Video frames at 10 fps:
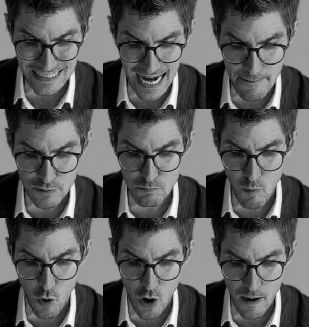times
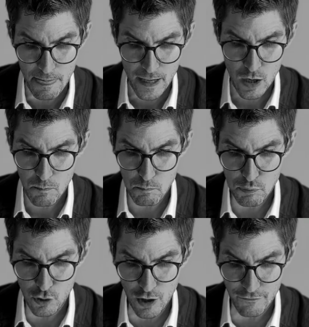more
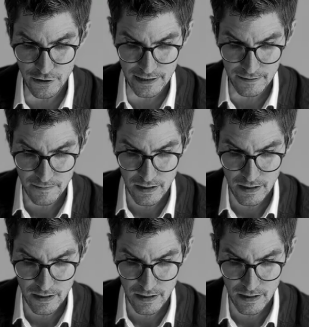profit.